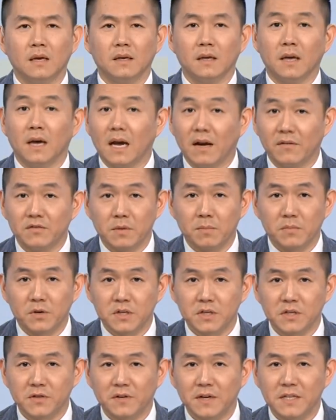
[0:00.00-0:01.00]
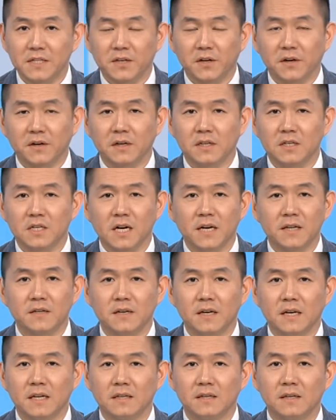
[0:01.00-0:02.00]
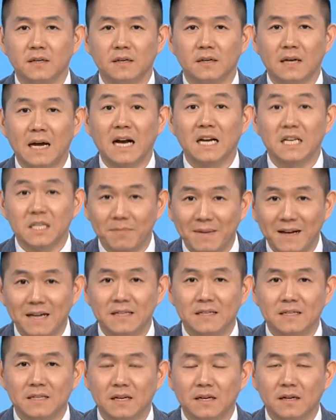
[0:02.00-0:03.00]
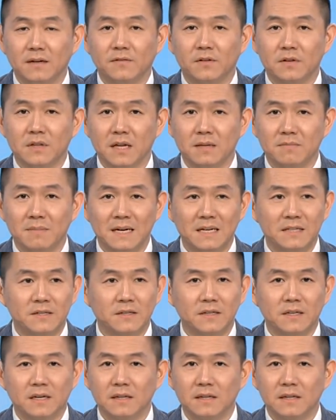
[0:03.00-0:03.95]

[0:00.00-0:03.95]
Yeah, I have some British friends here in China and uh, expats uh, for that matter.